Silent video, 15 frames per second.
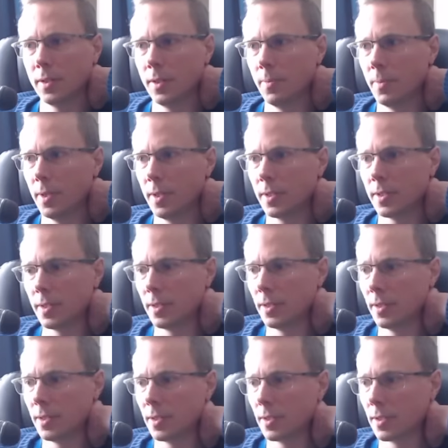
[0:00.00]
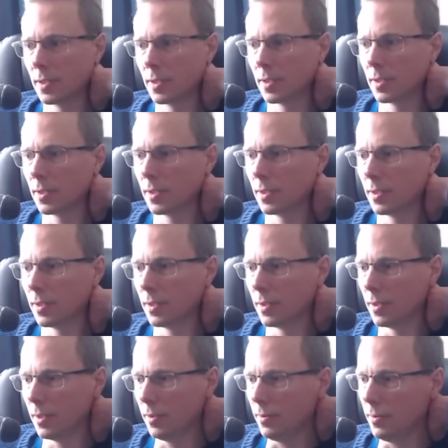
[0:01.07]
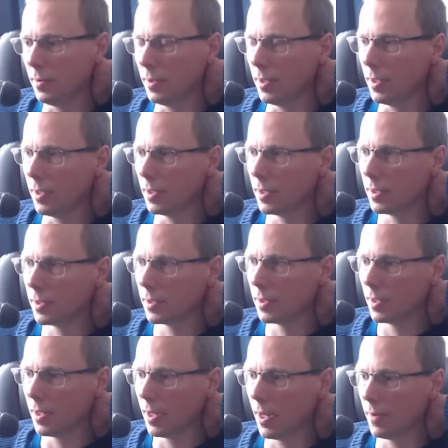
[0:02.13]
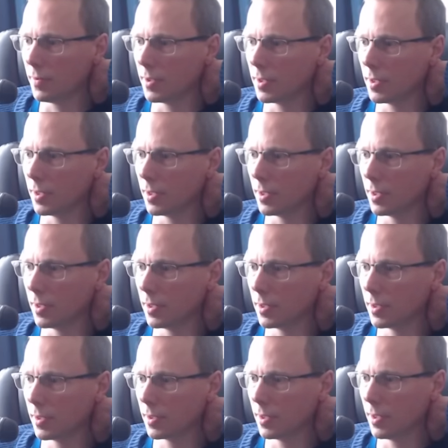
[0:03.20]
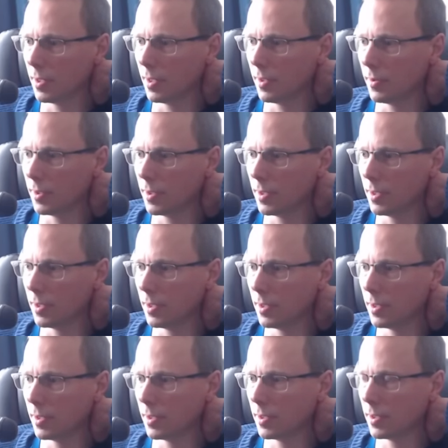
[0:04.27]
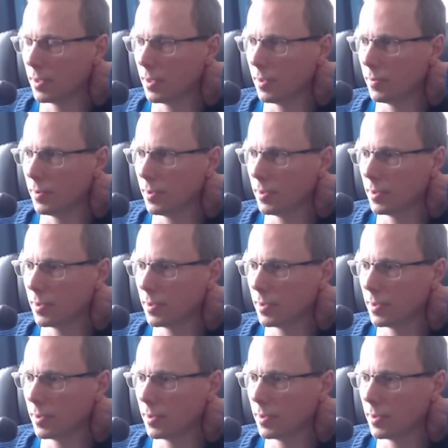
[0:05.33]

Abilities. Oh, look at that. I have to take that, and I have to take that, I think.